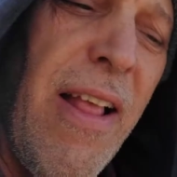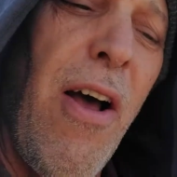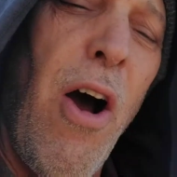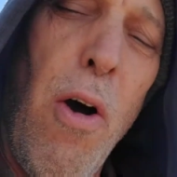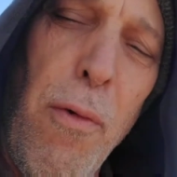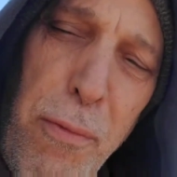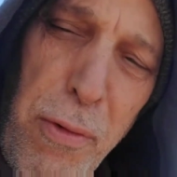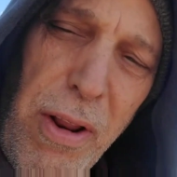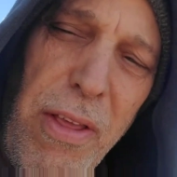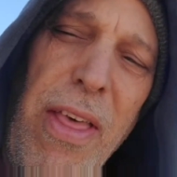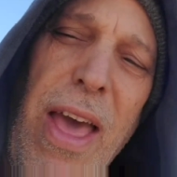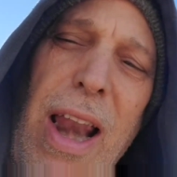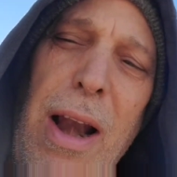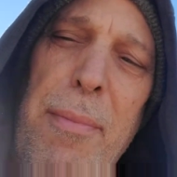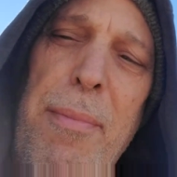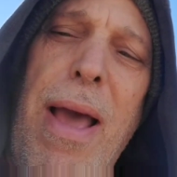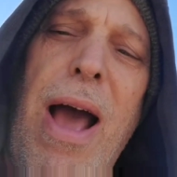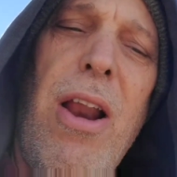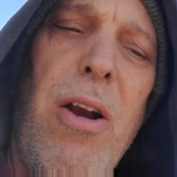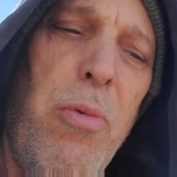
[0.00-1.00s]
hopefully that
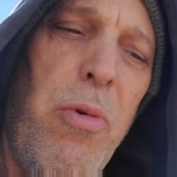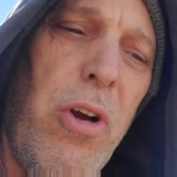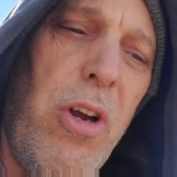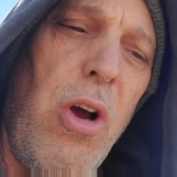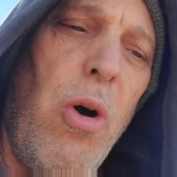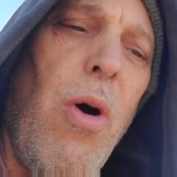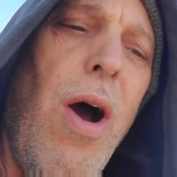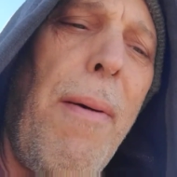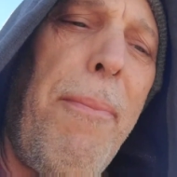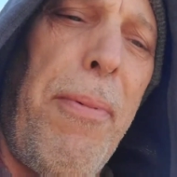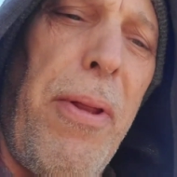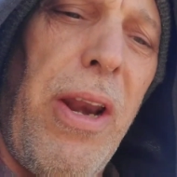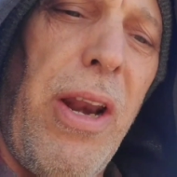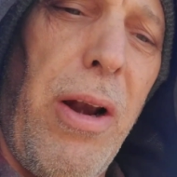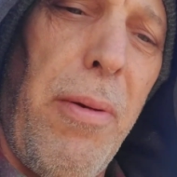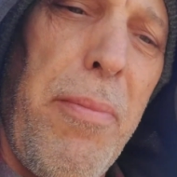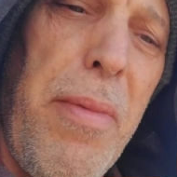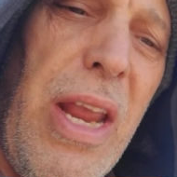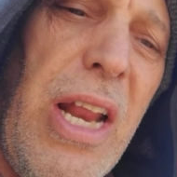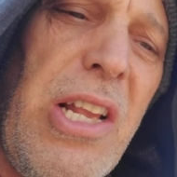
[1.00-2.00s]
amount will go up and
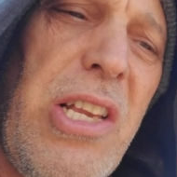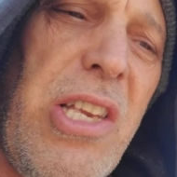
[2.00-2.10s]
it'll mean